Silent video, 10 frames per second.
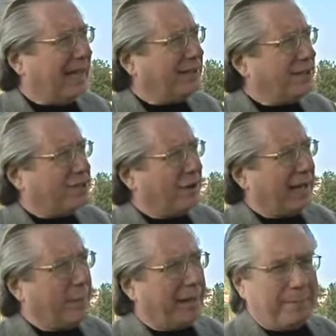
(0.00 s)
and just
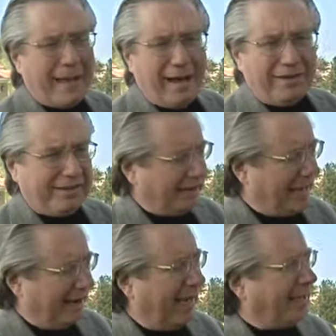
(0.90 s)
showed how we can balance the
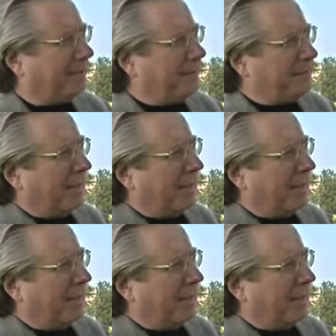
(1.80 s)
daylight